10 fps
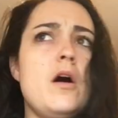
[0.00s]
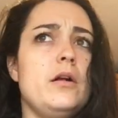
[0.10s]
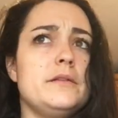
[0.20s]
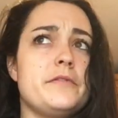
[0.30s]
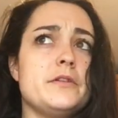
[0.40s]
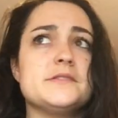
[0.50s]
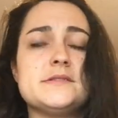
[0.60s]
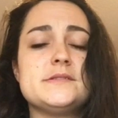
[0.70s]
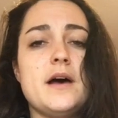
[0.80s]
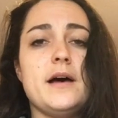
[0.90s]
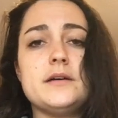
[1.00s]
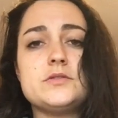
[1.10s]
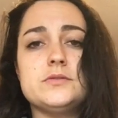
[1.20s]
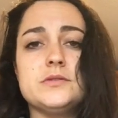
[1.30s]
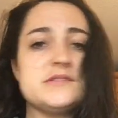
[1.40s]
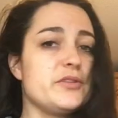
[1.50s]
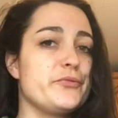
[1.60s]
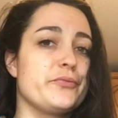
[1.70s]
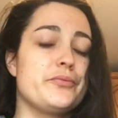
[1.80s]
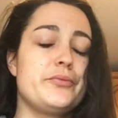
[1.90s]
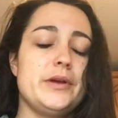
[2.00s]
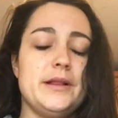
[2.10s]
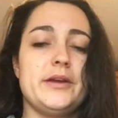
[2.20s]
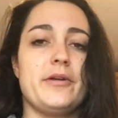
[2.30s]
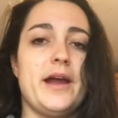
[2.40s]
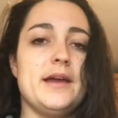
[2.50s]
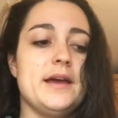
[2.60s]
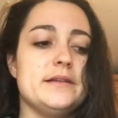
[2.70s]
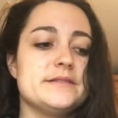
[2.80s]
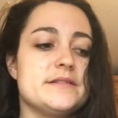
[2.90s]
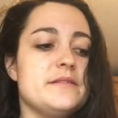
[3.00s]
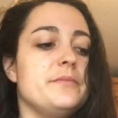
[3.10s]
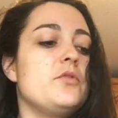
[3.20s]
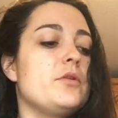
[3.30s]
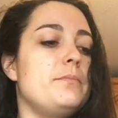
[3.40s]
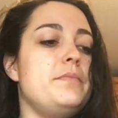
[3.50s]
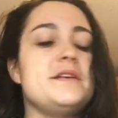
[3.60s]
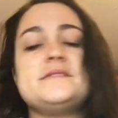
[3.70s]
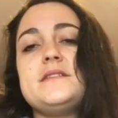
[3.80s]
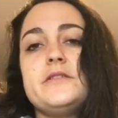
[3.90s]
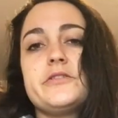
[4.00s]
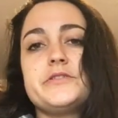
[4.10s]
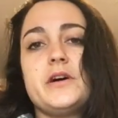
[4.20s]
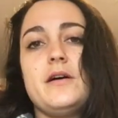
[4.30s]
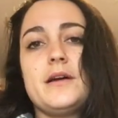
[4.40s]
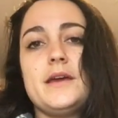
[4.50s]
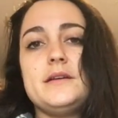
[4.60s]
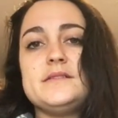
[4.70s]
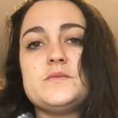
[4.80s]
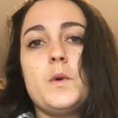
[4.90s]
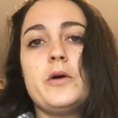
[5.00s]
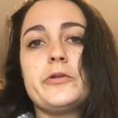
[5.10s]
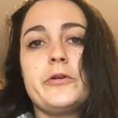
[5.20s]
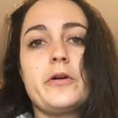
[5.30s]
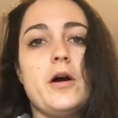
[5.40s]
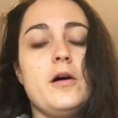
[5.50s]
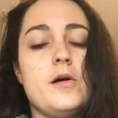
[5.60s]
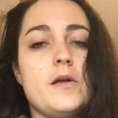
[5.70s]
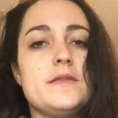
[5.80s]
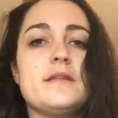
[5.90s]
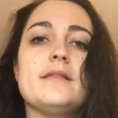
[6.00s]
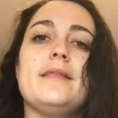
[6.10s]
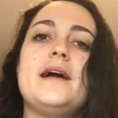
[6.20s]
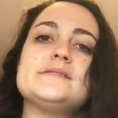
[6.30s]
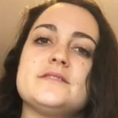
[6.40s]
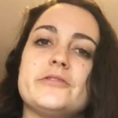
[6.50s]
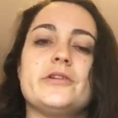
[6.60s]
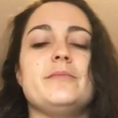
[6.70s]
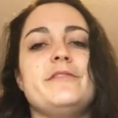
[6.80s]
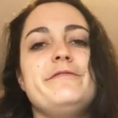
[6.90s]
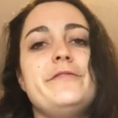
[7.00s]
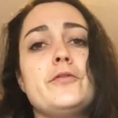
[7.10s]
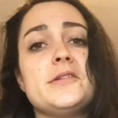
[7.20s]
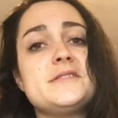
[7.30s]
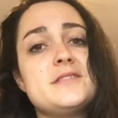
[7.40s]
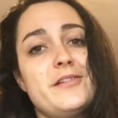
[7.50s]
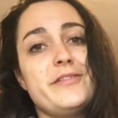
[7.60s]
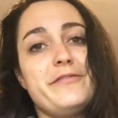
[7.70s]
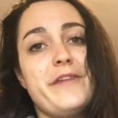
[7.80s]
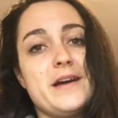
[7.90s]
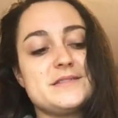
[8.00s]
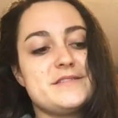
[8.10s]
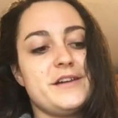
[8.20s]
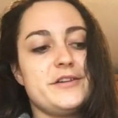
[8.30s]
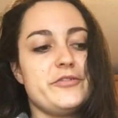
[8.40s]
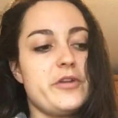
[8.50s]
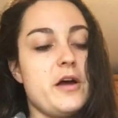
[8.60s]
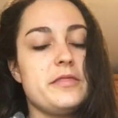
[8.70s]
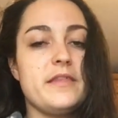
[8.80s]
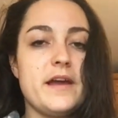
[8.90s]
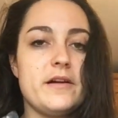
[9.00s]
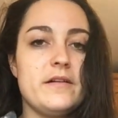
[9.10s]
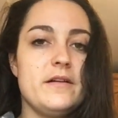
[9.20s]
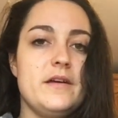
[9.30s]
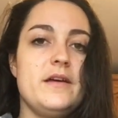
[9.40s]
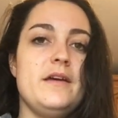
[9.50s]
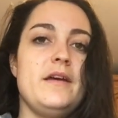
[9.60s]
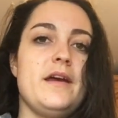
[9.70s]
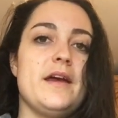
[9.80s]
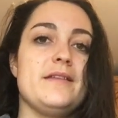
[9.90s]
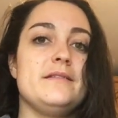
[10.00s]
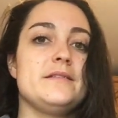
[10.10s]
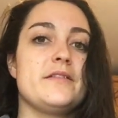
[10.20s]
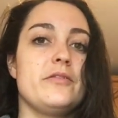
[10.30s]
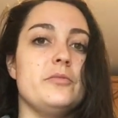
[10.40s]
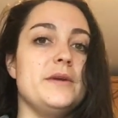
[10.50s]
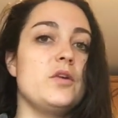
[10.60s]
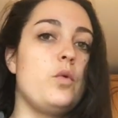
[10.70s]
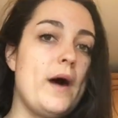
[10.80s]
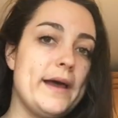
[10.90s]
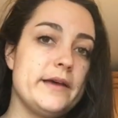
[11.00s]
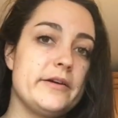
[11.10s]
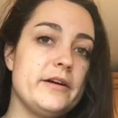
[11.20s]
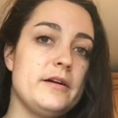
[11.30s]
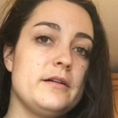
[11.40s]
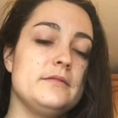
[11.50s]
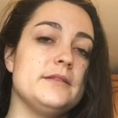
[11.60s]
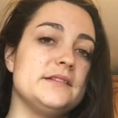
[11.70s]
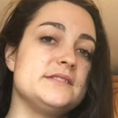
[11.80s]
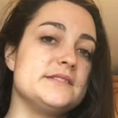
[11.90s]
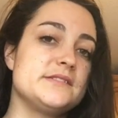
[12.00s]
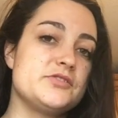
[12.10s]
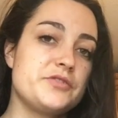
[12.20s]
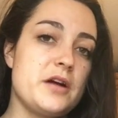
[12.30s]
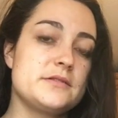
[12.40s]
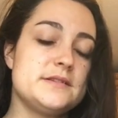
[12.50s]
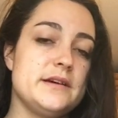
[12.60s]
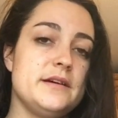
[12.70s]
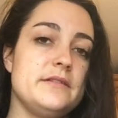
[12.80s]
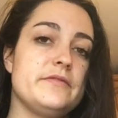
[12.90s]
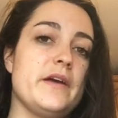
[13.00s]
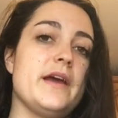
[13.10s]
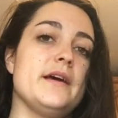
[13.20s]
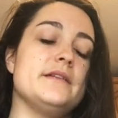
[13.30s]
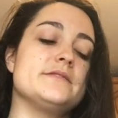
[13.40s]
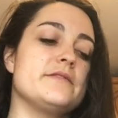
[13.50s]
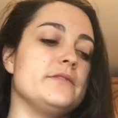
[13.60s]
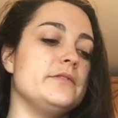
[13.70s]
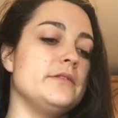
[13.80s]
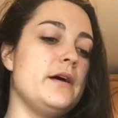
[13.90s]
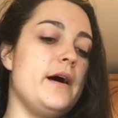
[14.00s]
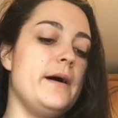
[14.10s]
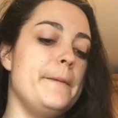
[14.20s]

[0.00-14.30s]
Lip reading: All of those tools are really great, and the more busy your dog is while you're gone, the less they're going to be focused on the fact that you're not there, and they'll be quieter, less destructive, and they'll